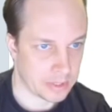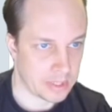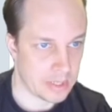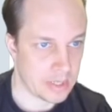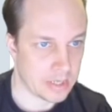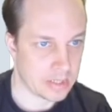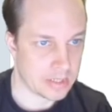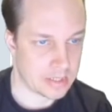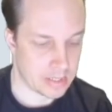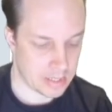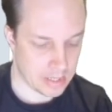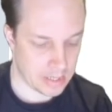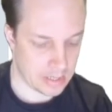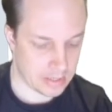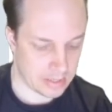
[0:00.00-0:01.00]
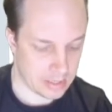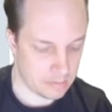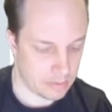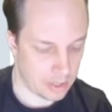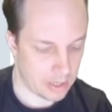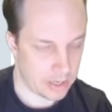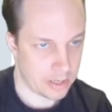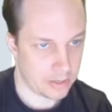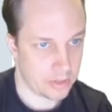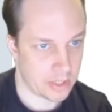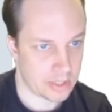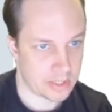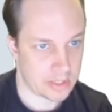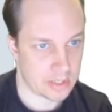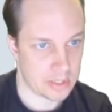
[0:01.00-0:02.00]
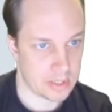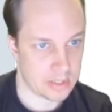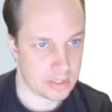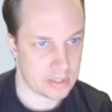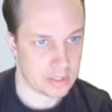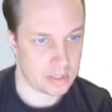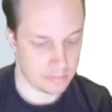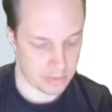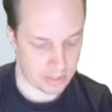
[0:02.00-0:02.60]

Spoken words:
Matthias, and email address is